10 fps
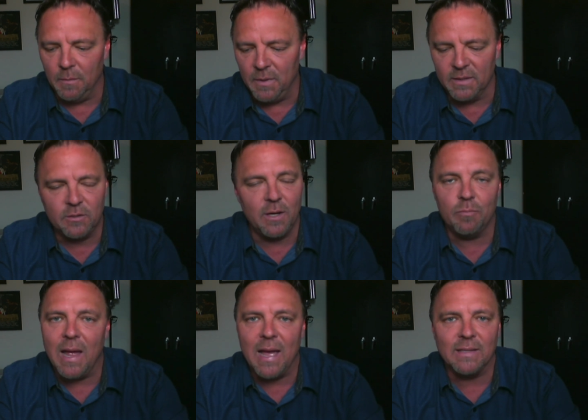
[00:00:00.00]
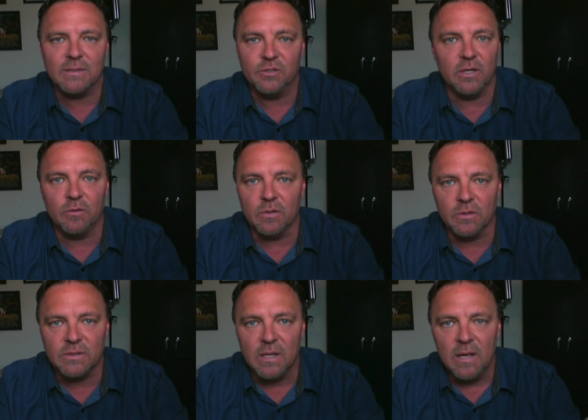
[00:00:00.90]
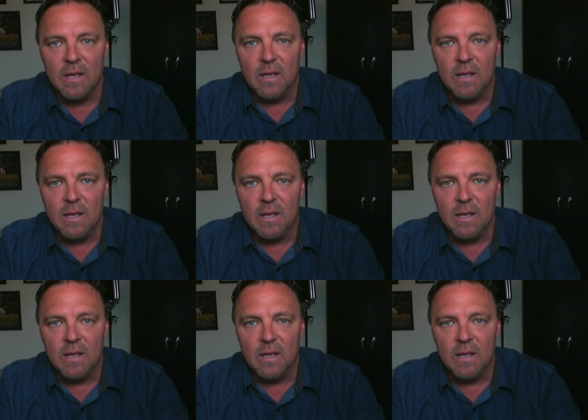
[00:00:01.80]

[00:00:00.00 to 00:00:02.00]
military brass, generals,